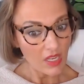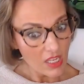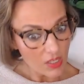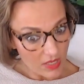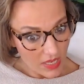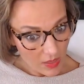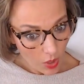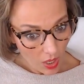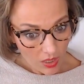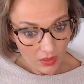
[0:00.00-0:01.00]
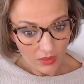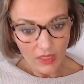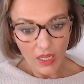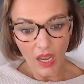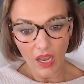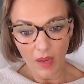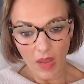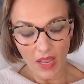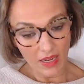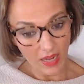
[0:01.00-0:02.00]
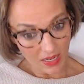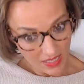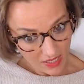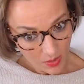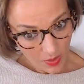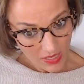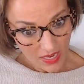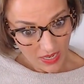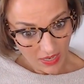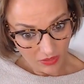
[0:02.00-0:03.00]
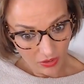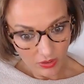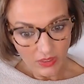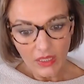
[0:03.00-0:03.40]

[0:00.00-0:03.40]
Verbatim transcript: So it did work, um, and I did do it at A level.